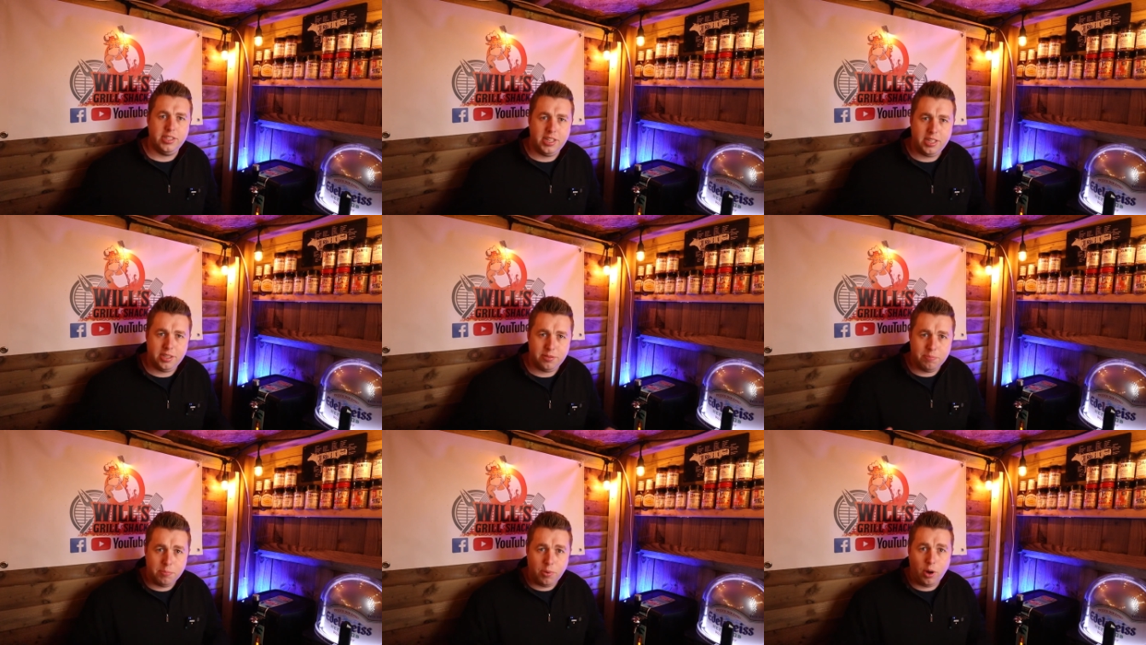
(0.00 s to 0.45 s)
It
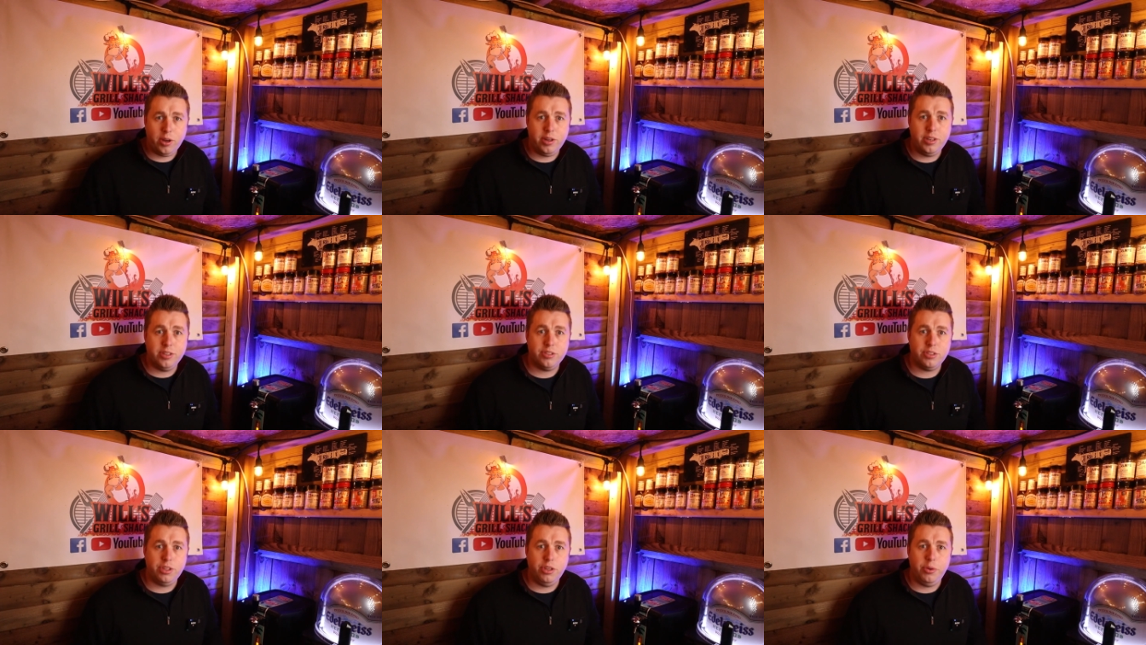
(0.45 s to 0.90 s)
is
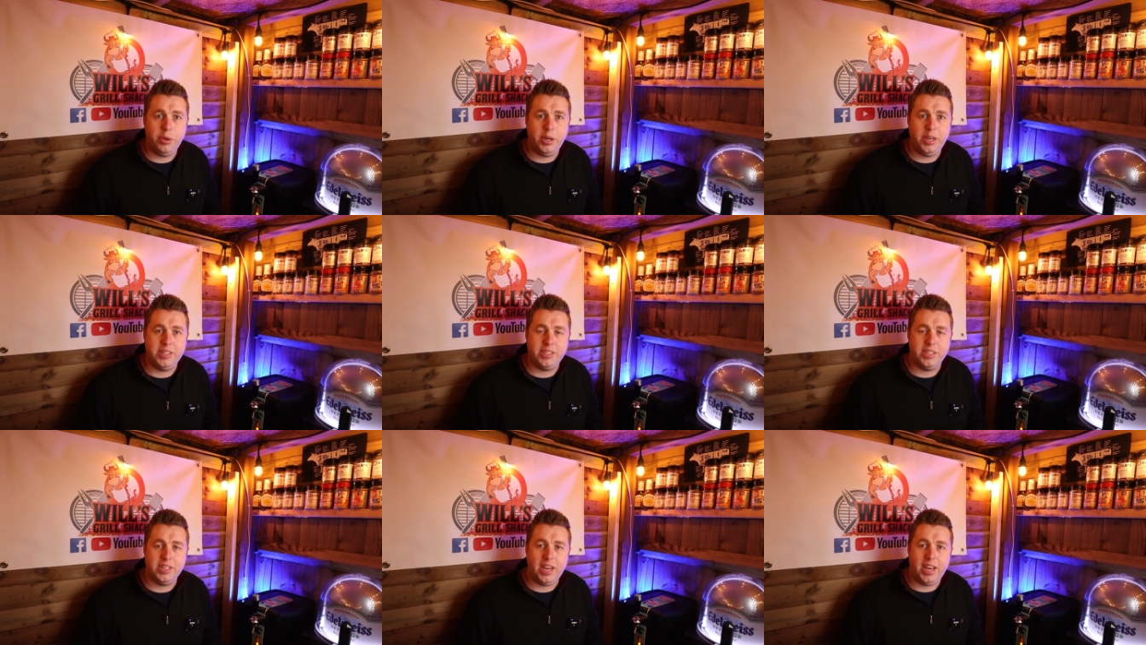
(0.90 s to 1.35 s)
minus two
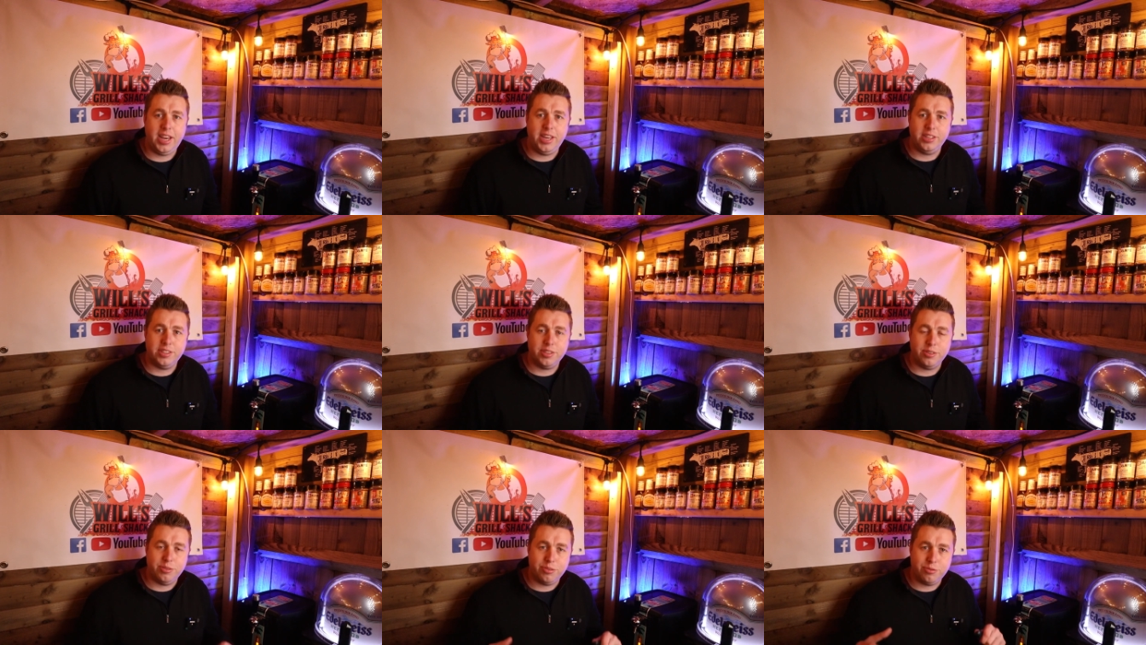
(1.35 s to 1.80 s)
here today,
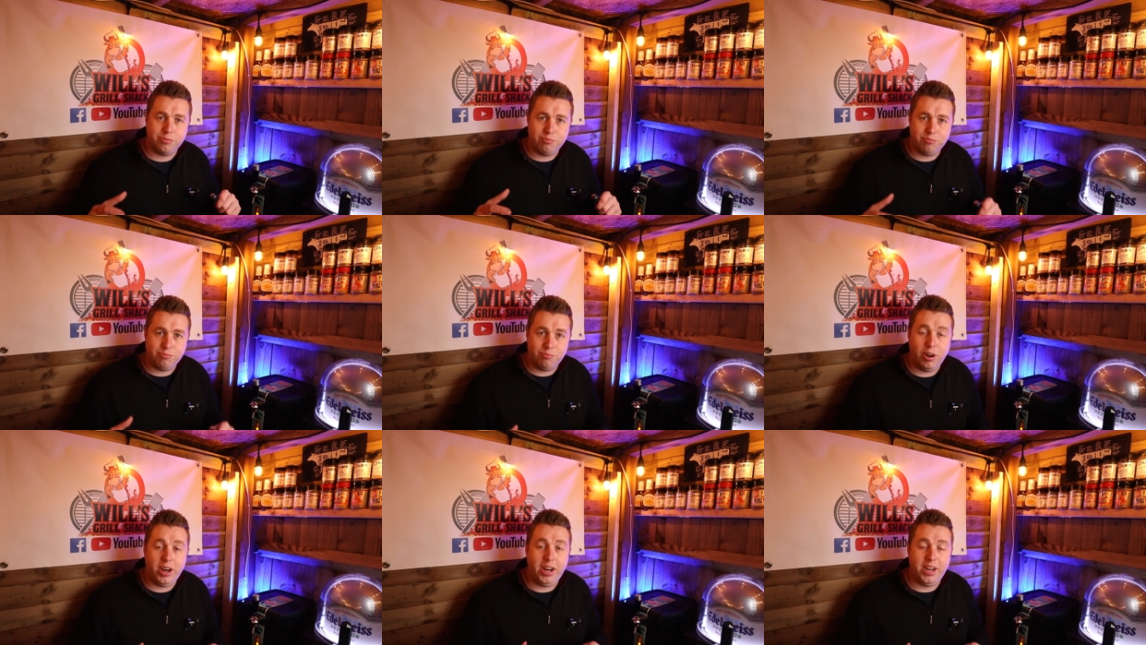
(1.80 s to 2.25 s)
so it's
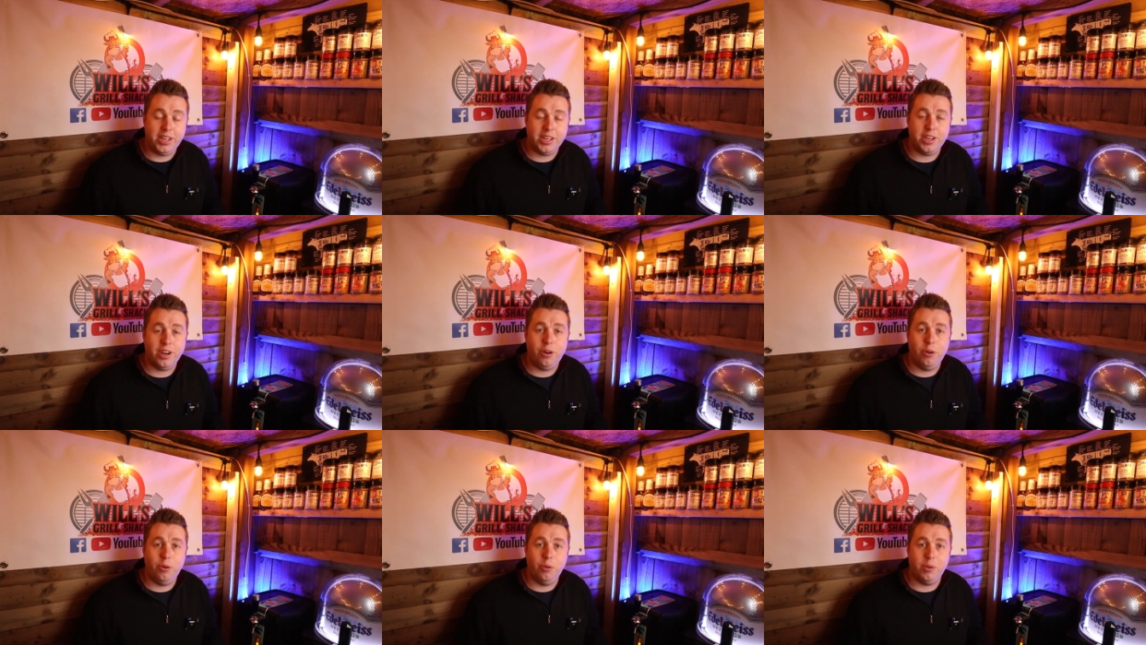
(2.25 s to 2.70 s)
really
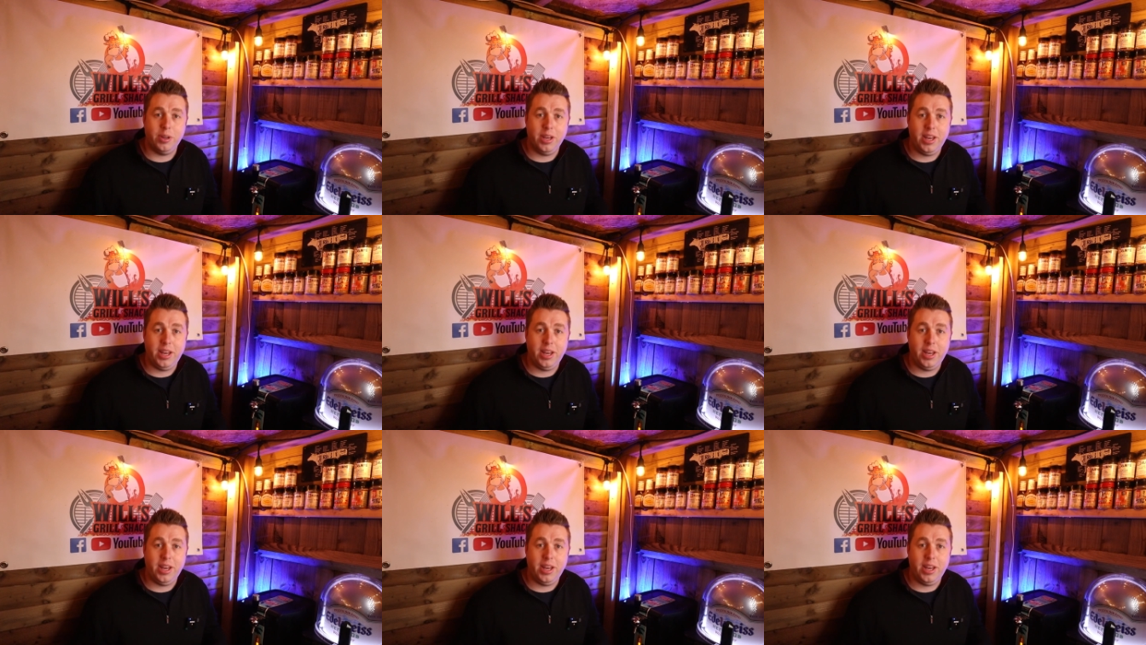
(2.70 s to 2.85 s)
cold,